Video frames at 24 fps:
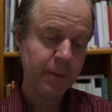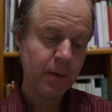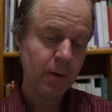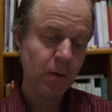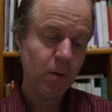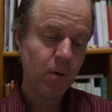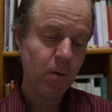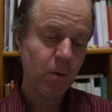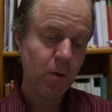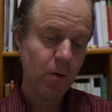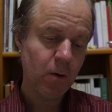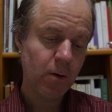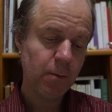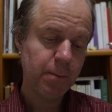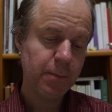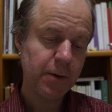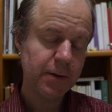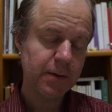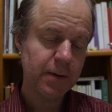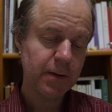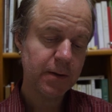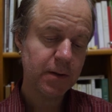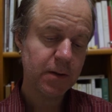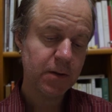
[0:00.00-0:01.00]
all
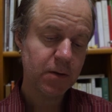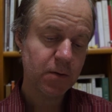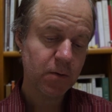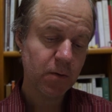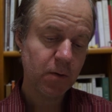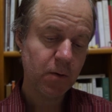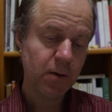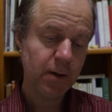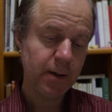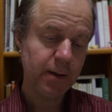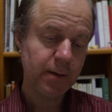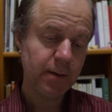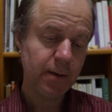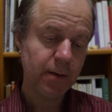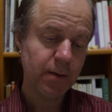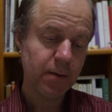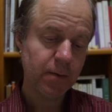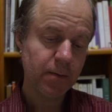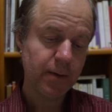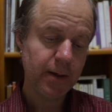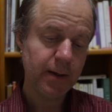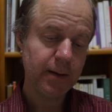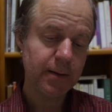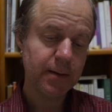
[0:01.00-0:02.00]
but destroyed
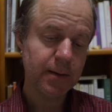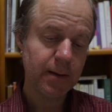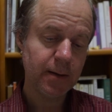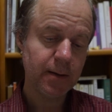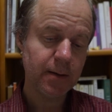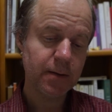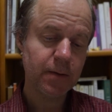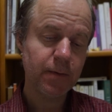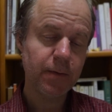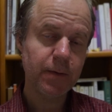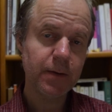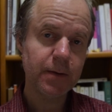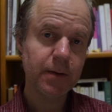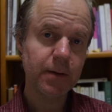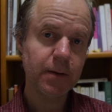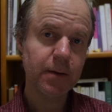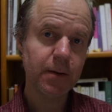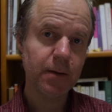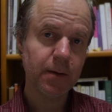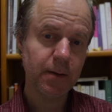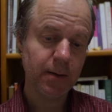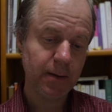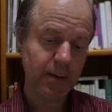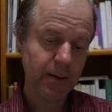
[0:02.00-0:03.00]
the race in its
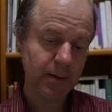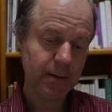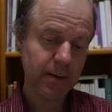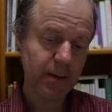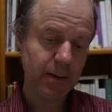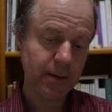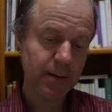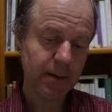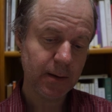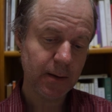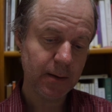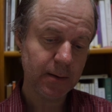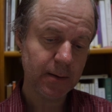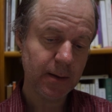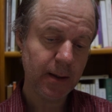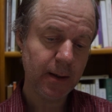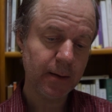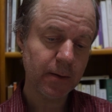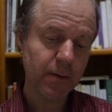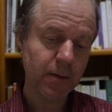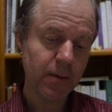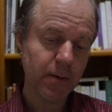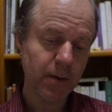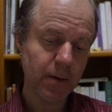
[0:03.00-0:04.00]
physical existence,"
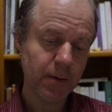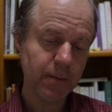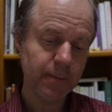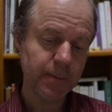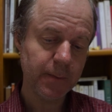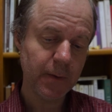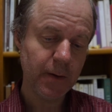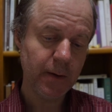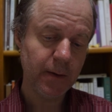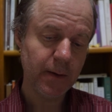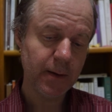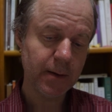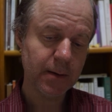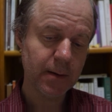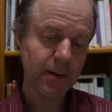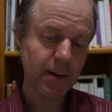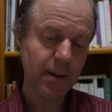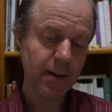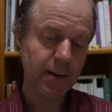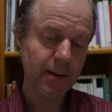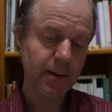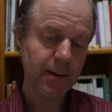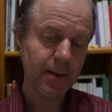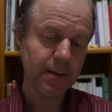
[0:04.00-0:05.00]
end quote. In this
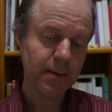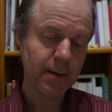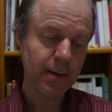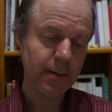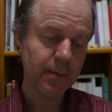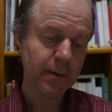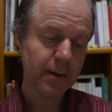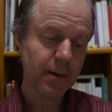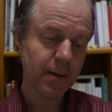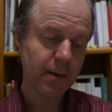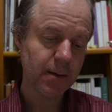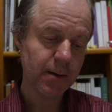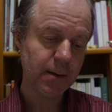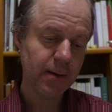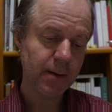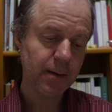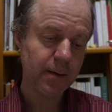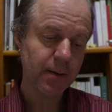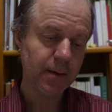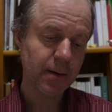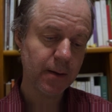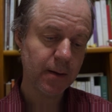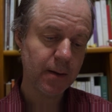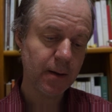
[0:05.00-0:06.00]
light, it seems
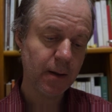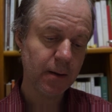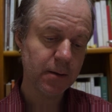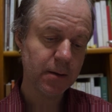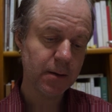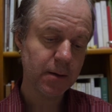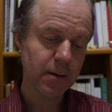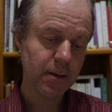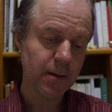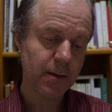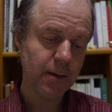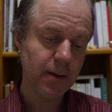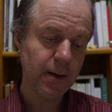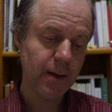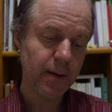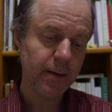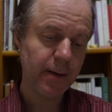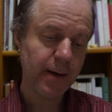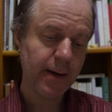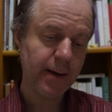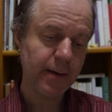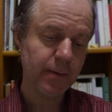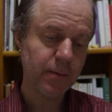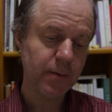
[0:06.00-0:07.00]
clear that culture,
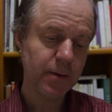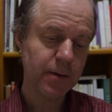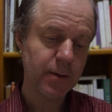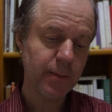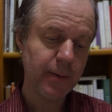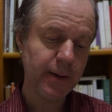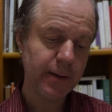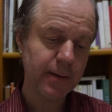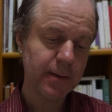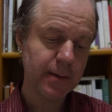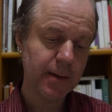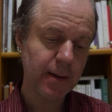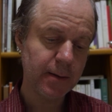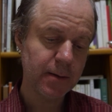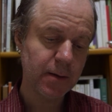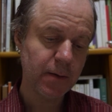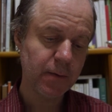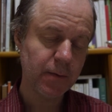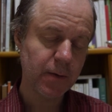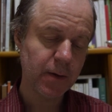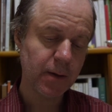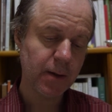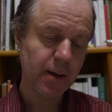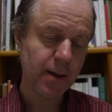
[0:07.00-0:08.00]
that which makes sense
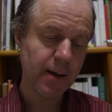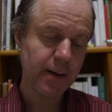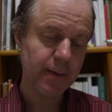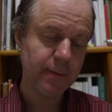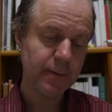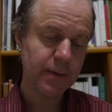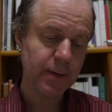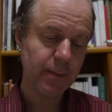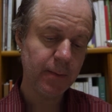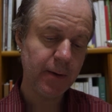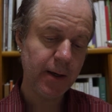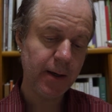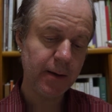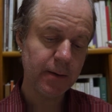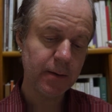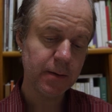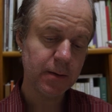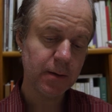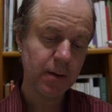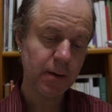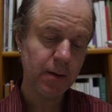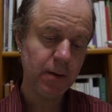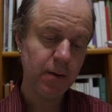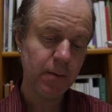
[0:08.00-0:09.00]
of our lives, matters
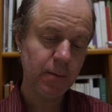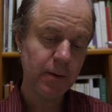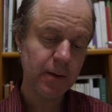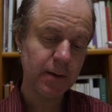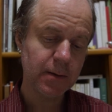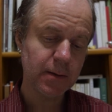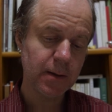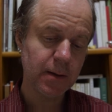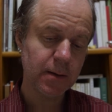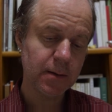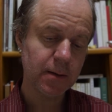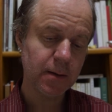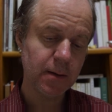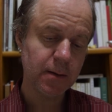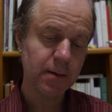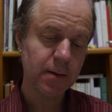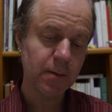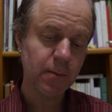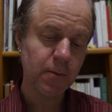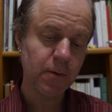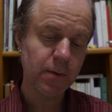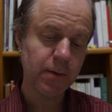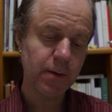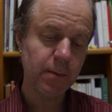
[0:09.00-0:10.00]
to human
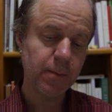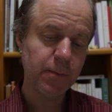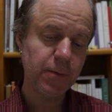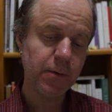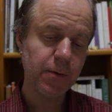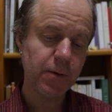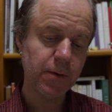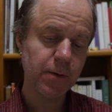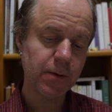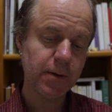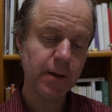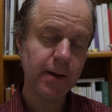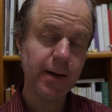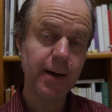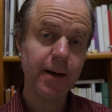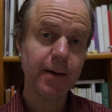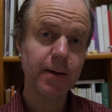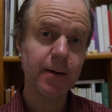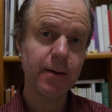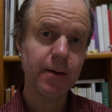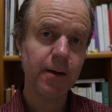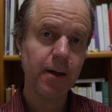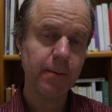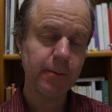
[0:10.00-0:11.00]
existence more than purely
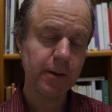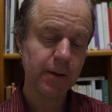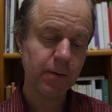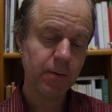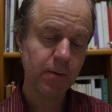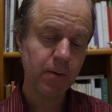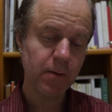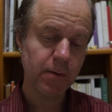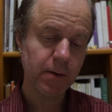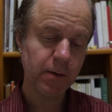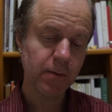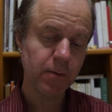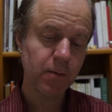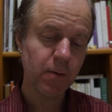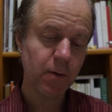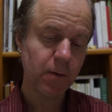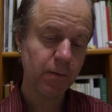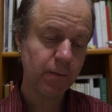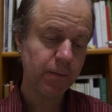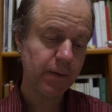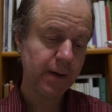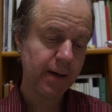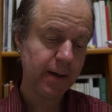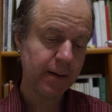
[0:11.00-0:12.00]
economic
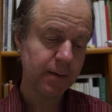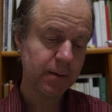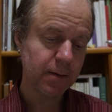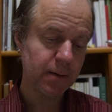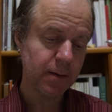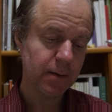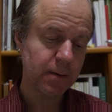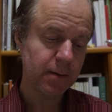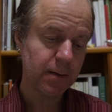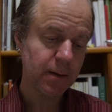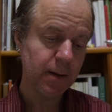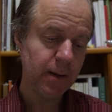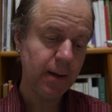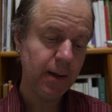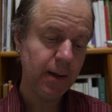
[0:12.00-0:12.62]
quote-unquote factors.